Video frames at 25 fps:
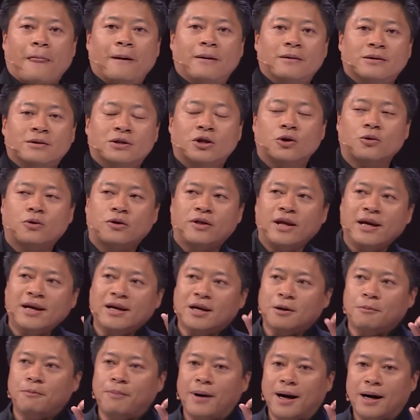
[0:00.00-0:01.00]
So think
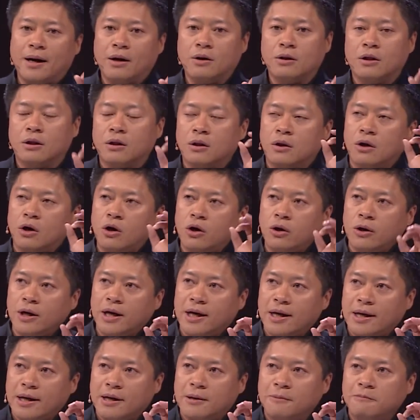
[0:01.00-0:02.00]
about
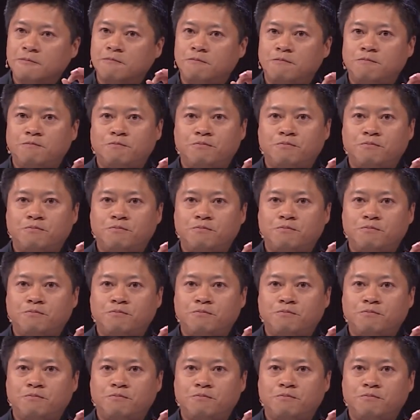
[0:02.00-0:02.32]
learning